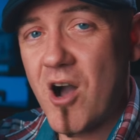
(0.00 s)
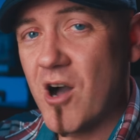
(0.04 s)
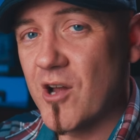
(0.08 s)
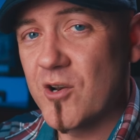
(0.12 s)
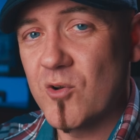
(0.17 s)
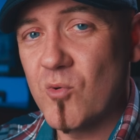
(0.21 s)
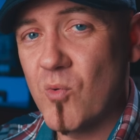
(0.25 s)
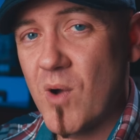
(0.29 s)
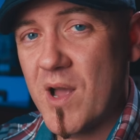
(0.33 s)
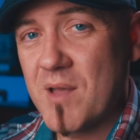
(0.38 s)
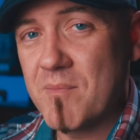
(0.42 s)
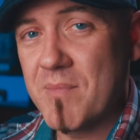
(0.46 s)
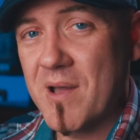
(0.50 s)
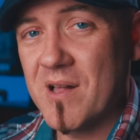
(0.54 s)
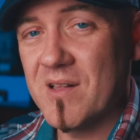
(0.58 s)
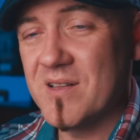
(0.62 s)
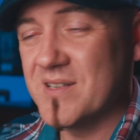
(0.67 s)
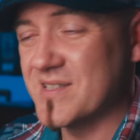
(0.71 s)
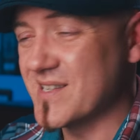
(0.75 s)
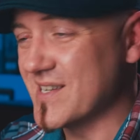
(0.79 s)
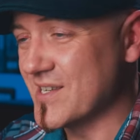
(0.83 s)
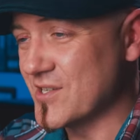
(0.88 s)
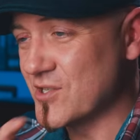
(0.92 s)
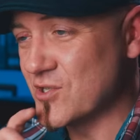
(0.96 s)
auto white
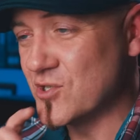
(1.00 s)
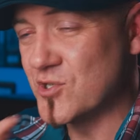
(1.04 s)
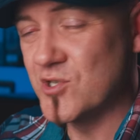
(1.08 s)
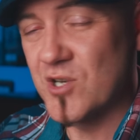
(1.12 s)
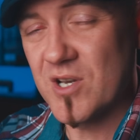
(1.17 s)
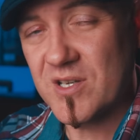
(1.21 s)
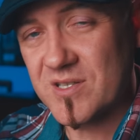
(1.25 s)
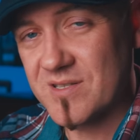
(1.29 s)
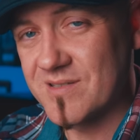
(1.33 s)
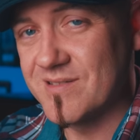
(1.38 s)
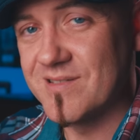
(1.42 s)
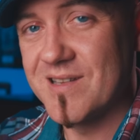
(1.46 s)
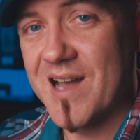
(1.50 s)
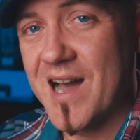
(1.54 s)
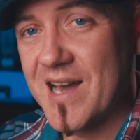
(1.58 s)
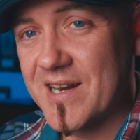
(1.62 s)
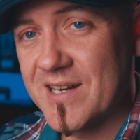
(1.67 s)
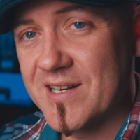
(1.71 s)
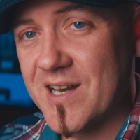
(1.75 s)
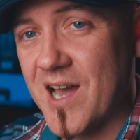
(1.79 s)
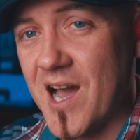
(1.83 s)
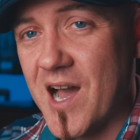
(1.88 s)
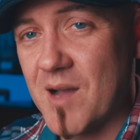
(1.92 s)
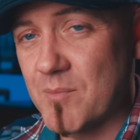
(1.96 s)
balance is just not
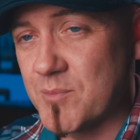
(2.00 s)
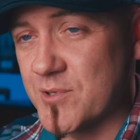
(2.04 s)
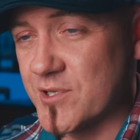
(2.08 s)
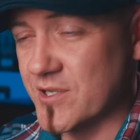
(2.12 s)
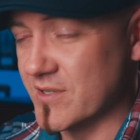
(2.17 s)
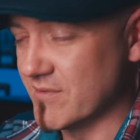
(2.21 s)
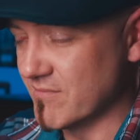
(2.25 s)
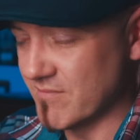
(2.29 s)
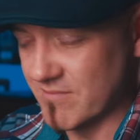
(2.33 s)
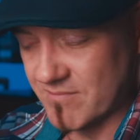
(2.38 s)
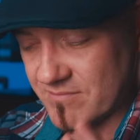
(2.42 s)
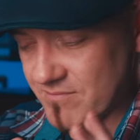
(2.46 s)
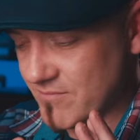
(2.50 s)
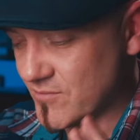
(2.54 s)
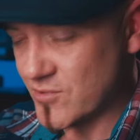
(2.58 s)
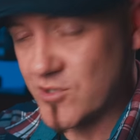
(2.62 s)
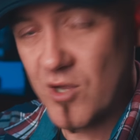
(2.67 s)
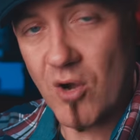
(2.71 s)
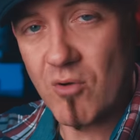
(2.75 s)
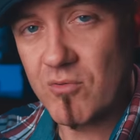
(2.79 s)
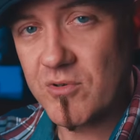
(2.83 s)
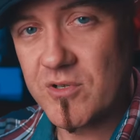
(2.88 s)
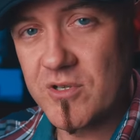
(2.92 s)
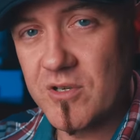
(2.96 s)
an option.
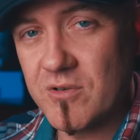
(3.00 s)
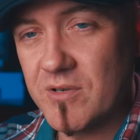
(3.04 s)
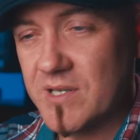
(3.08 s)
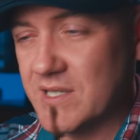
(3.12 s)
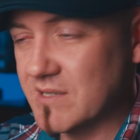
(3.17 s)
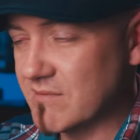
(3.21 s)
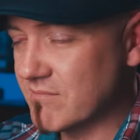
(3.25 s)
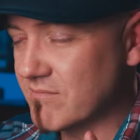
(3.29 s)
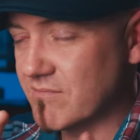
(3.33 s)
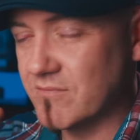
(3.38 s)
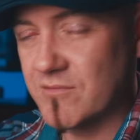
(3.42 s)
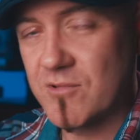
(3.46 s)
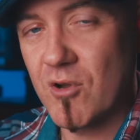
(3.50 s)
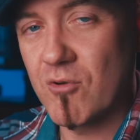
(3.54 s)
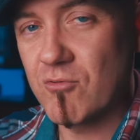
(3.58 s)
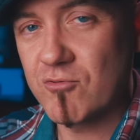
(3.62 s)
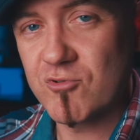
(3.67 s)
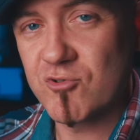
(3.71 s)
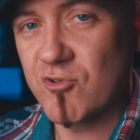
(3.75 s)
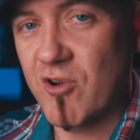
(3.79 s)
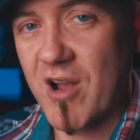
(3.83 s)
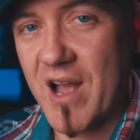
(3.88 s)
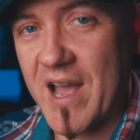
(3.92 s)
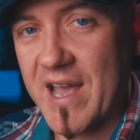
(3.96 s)
Don't do it, don't
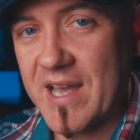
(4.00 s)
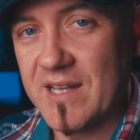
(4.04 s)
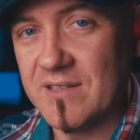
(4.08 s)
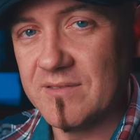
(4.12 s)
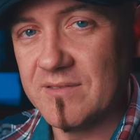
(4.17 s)
try it.